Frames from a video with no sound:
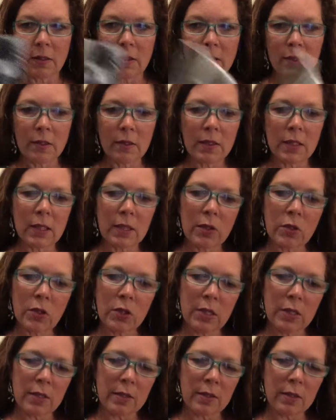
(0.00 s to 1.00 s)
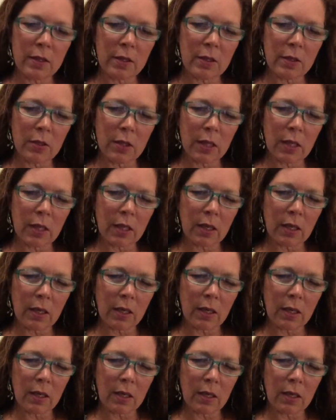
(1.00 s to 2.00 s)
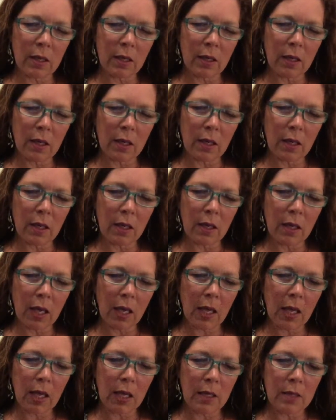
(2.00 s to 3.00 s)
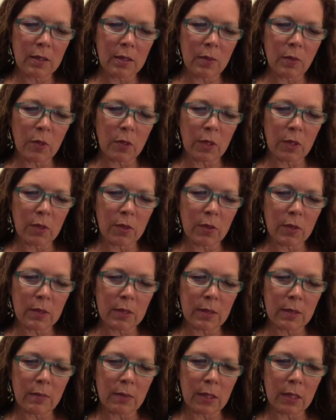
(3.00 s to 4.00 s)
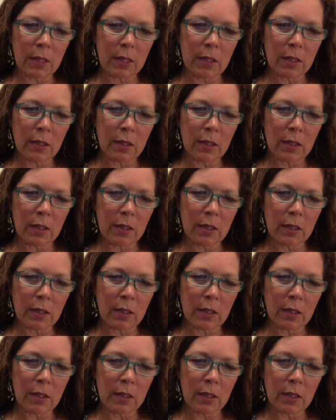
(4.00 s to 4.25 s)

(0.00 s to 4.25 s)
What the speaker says: Looks like she's doing handiwork or something.